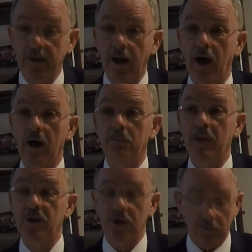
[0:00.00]
the odd
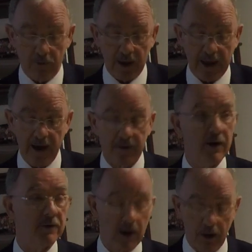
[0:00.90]
mention of a regatta,
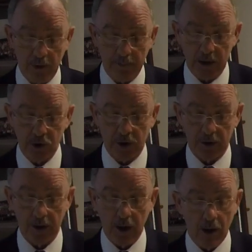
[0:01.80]
as Harman mentioned,
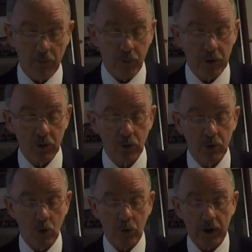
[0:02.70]
but we don't
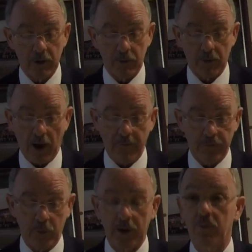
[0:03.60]
know whether
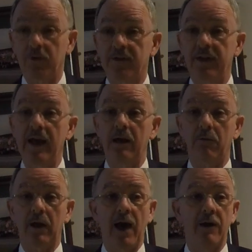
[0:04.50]
it was a sailing
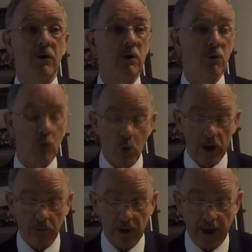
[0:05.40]
regatta or a
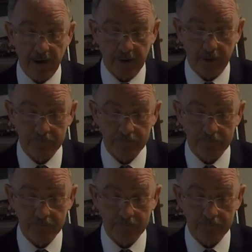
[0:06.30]
rowing regatta.